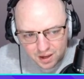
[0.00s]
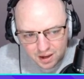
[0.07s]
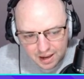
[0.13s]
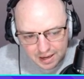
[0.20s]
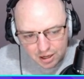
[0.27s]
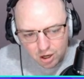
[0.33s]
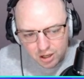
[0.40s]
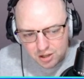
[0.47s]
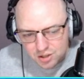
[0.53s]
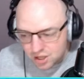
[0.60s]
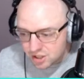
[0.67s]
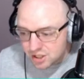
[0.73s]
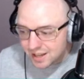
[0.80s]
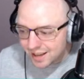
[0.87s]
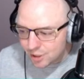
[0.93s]
And then, like I
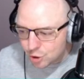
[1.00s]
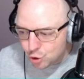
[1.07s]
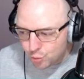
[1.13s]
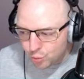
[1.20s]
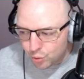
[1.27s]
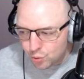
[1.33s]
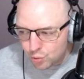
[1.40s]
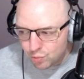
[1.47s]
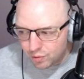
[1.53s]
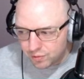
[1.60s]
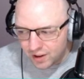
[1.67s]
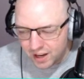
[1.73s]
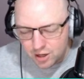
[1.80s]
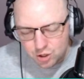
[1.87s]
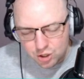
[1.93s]
said, to get the true
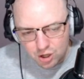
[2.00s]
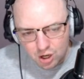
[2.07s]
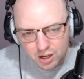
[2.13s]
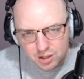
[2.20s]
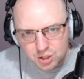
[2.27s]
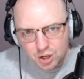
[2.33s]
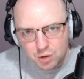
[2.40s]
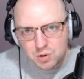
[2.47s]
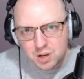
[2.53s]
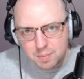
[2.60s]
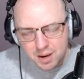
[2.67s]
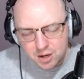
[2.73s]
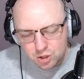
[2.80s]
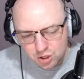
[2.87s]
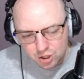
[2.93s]
reflection, like Tanoki
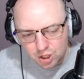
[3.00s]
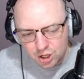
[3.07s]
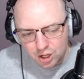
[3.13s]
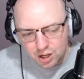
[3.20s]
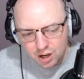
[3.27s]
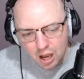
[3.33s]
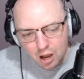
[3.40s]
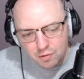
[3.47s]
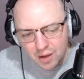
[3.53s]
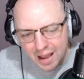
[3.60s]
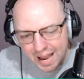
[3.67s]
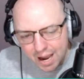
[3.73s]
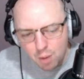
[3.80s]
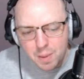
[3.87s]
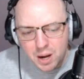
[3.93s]
mentioned earlier, of
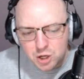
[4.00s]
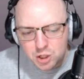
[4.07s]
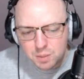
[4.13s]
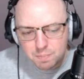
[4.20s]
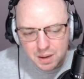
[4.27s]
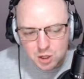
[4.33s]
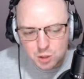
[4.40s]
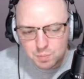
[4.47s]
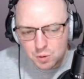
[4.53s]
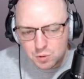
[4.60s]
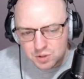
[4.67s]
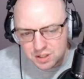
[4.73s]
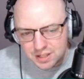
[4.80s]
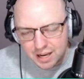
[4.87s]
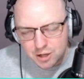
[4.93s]
how much the bench
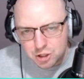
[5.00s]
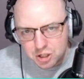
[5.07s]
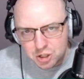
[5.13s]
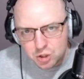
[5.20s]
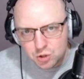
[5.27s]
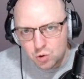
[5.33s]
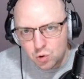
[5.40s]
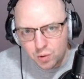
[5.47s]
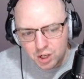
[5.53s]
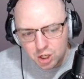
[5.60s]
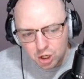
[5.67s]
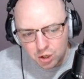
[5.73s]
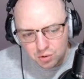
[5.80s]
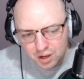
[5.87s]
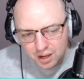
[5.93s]
boost is actually scoring
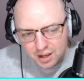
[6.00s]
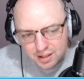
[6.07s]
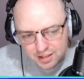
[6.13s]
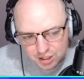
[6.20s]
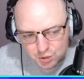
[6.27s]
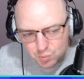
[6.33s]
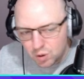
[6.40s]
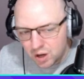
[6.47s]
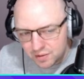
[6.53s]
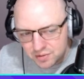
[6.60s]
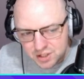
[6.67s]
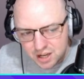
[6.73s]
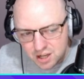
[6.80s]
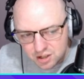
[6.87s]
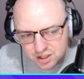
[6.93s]
you, this is why I've
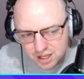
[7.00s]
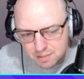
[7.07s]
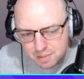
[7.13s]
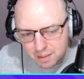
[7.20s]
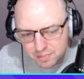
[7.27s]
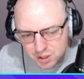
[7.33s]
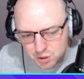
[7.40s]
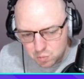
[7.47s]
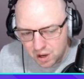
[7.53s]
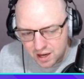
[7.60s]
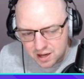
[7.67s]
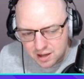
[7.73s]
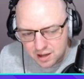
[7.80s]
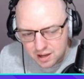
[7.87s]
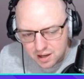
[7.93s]
set your team up this way.